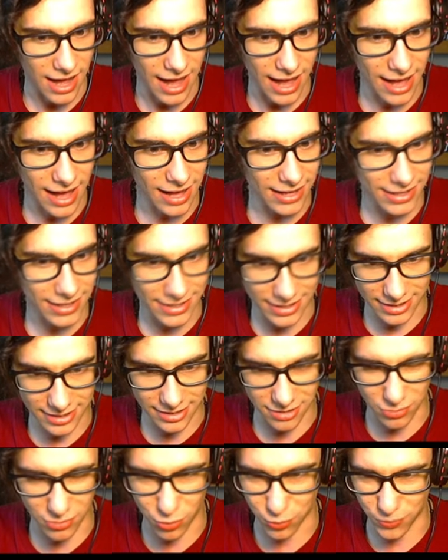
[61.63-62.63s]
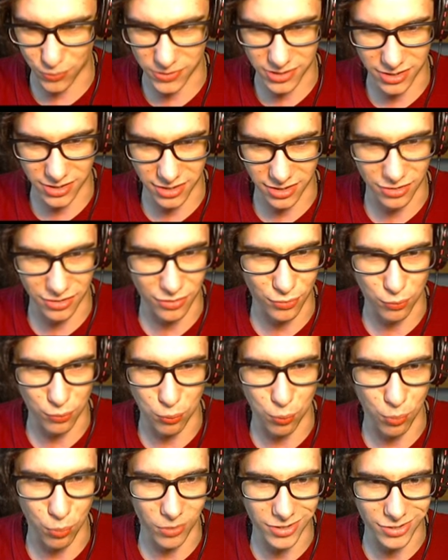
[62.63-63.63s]
I...
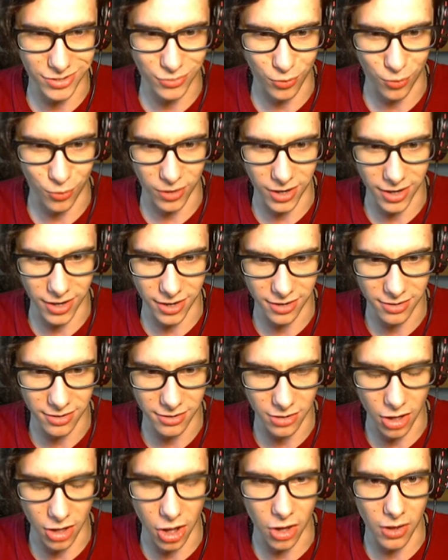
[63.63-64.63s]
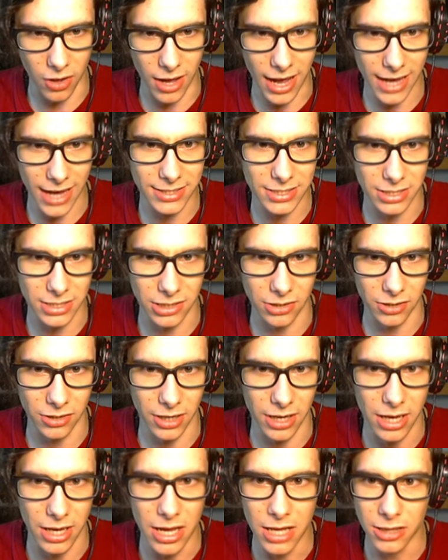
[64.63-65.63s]
square? Oh, I see,
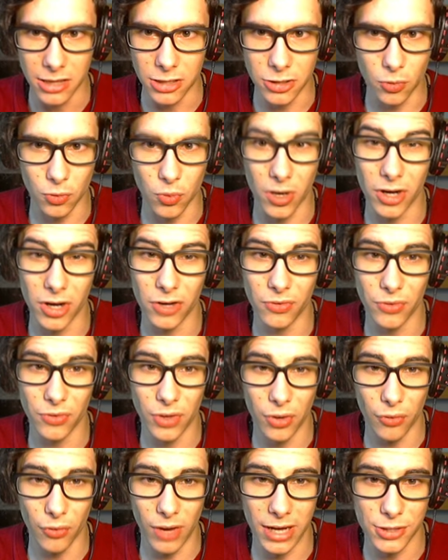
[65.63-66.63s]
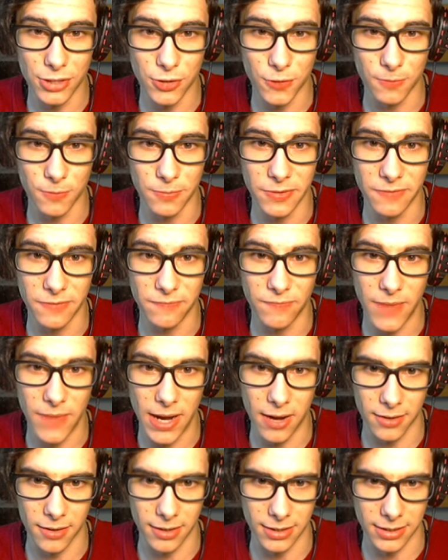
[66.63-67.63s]
okay. The square on the right should be
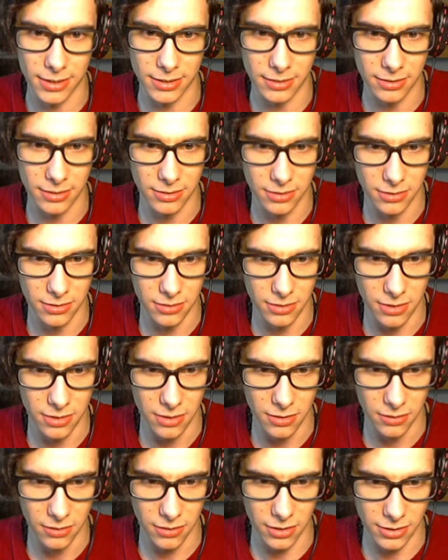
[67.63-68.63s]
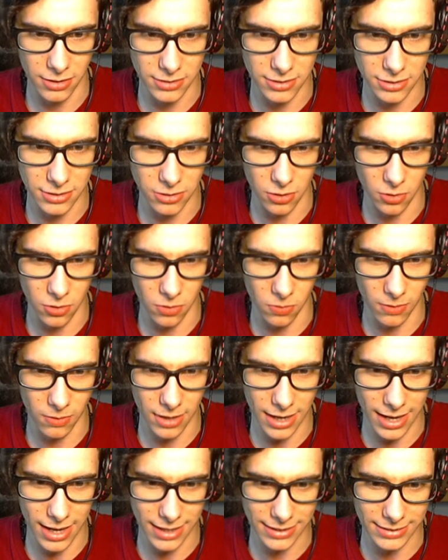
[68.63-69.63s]
barely. Okay, so
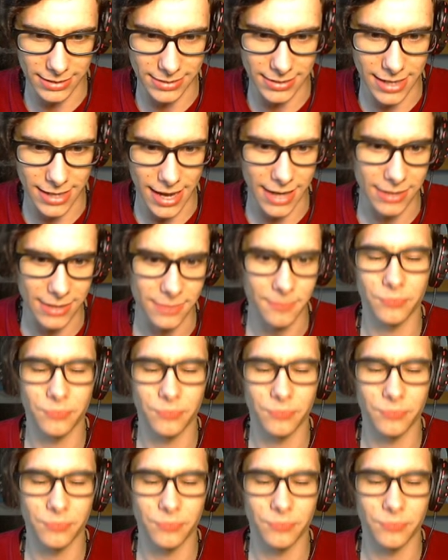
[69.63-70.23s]
like that.